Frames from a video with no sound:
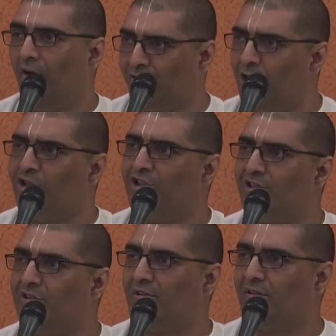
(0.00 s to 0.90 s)
Of
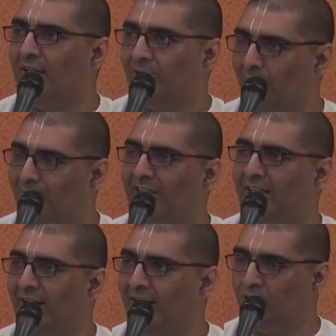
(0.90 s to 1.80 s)
course, that's why I'm
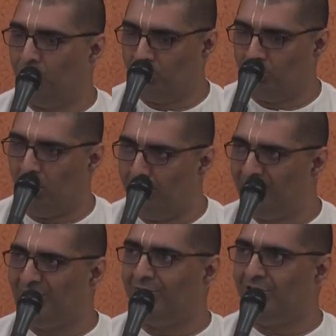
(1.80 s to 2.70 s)
saying, those
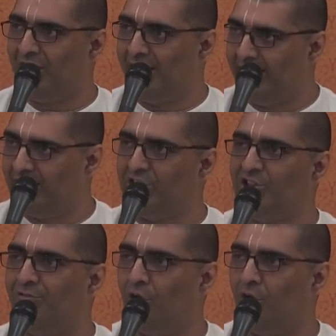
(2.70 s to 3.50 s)
norms which are dangerous to